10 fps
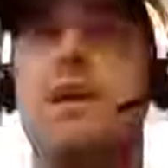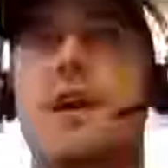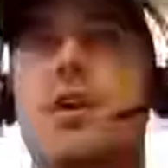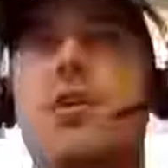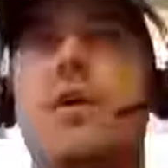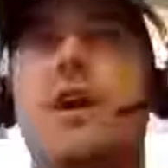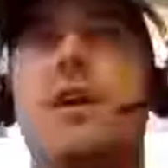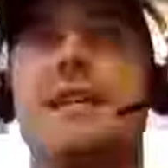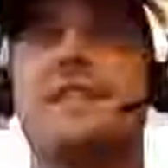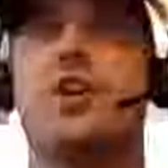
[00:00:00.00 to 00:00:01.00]
who here
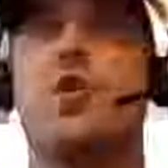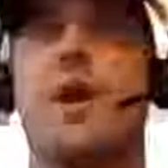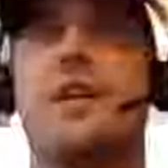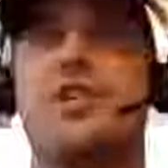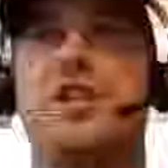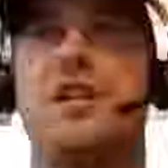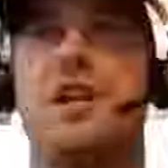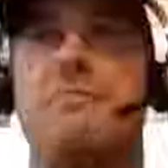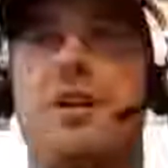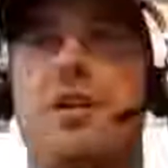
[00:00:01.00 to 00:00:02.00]
has a question
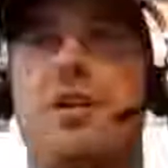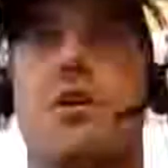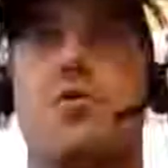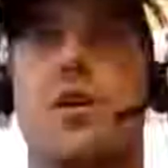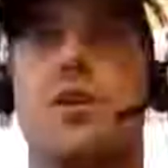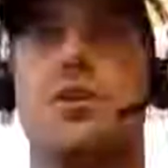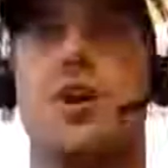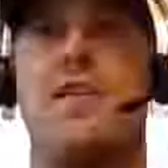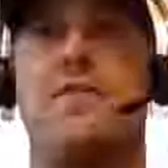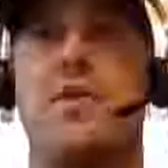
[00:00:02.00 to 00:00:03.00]
about hardware or
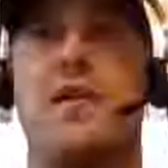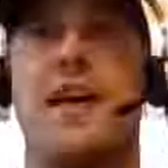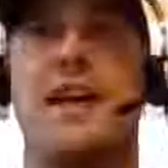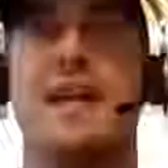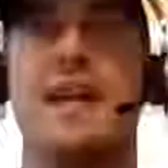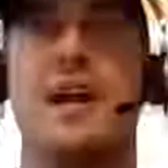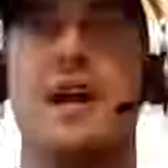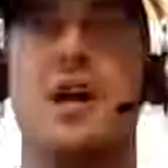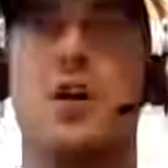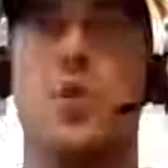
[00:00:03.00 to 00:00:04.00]
software that
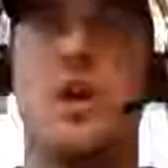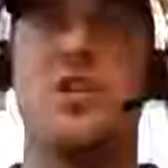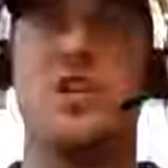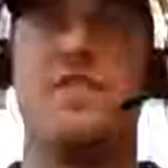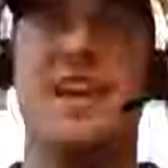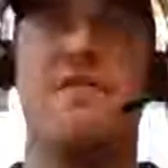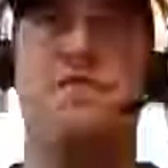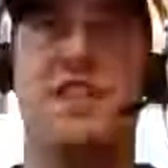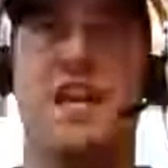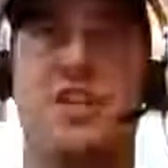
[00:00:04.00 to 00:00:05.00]
uh, a question of
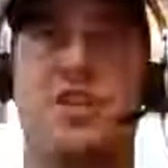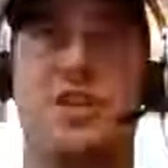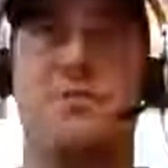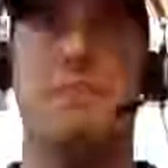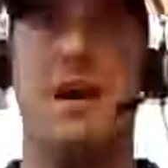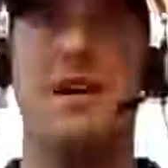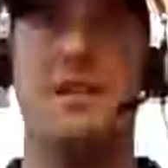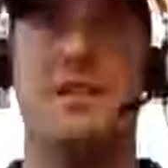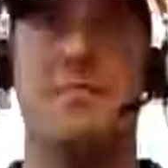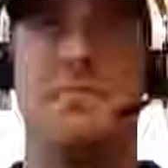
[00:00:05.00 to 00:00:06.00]
if they should buy
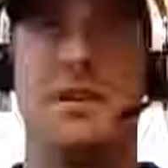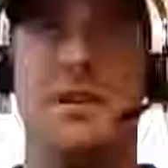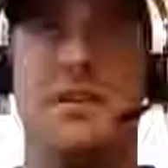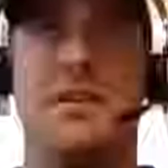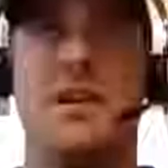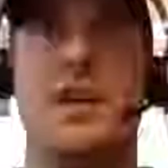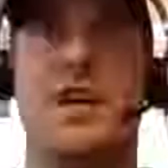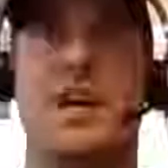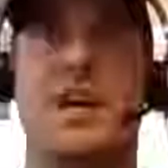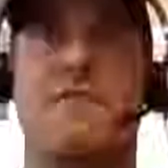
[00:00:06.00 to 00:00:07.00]
something,
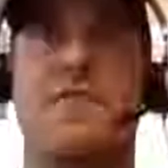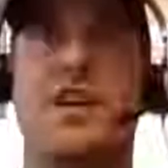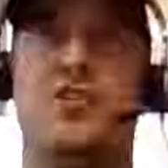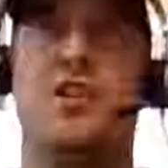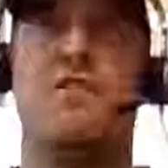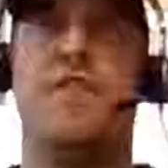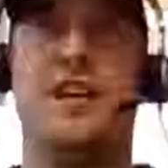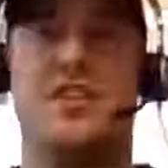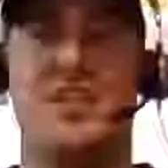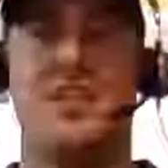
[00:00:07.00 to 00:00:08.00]
if they should
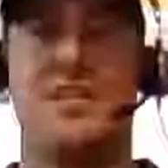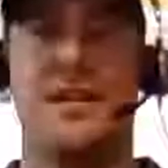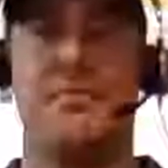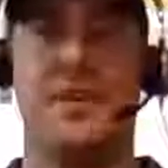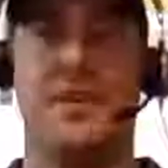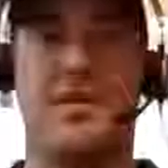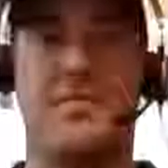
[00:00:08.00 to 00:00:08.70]
invest in something?